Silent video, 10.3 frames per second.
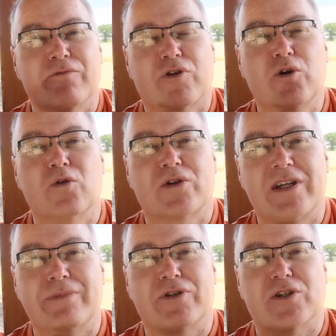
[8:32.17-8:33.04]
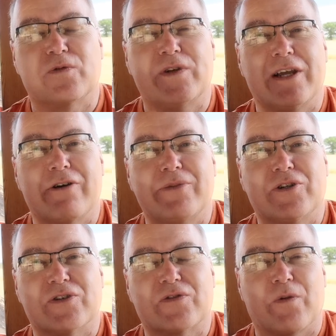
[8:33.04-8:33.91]
recorded images, video
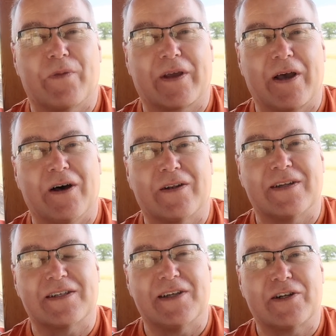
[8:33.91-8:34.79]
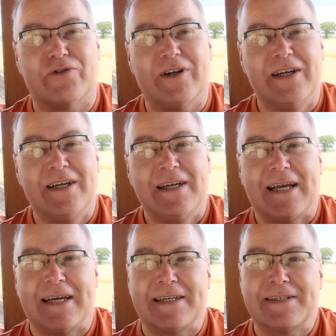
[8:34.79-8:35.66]
images from the garden, etc.
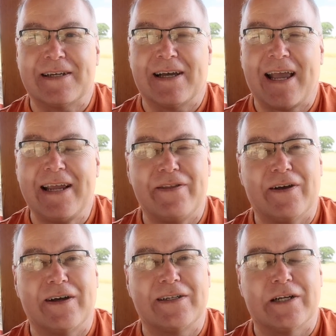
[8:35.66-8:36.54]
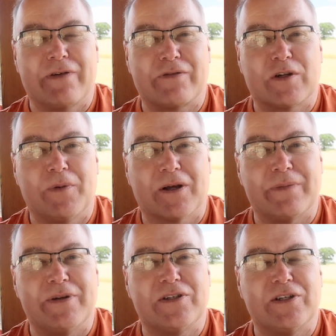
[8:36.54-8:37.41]
And I hate the idea of having to plug
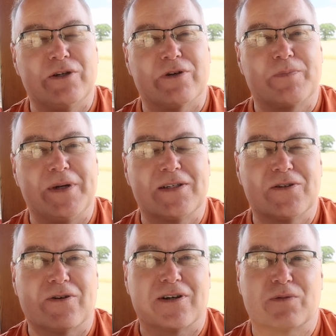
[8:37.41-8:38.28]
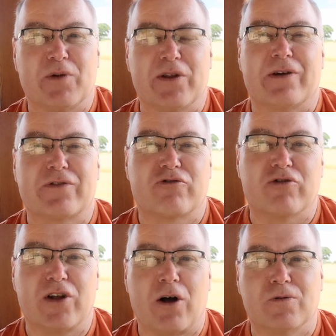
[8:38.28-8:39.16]
them into USB sockets and whether you have to
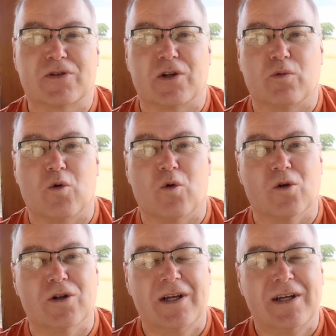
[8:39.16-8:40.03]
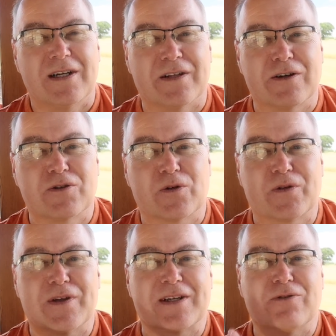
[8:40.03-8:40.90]
drill holes in the wall and those sort
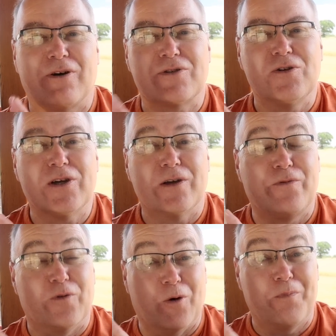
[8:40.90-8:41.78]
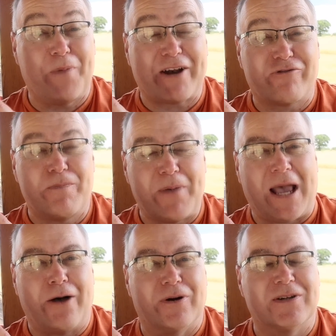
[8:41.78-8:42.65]
of things. So I was looking for battery
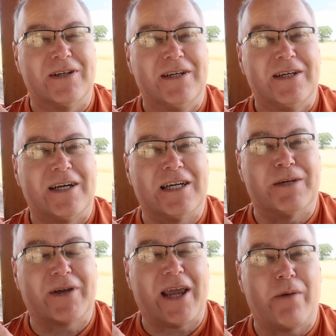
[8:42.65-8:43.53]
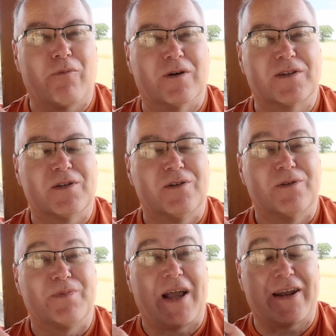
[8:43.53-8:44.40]
powered cameras,
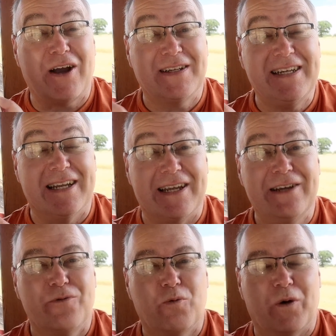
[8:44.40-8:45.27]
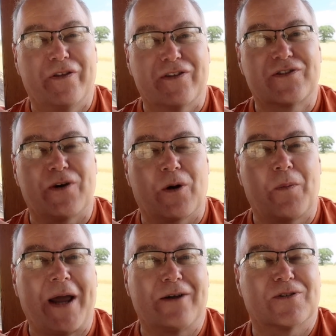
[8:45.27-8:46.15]
and ideally with
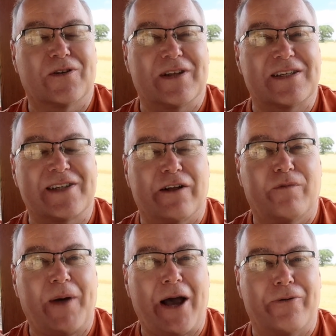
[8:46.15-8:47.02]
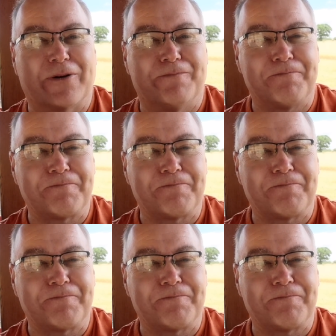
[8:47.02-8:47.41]
solar panels, so they're self-powered.